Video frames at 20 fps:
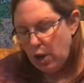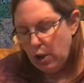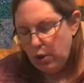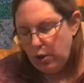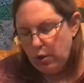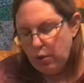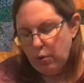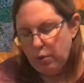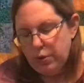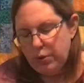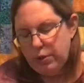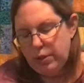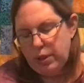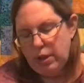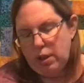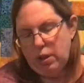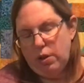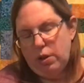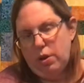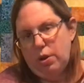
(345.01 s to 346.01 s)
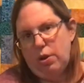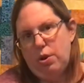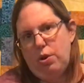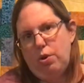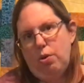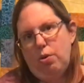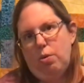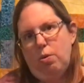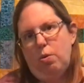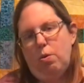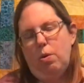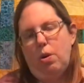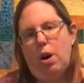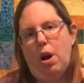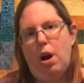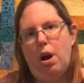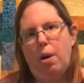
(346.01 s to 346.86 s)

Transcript: You'll see the new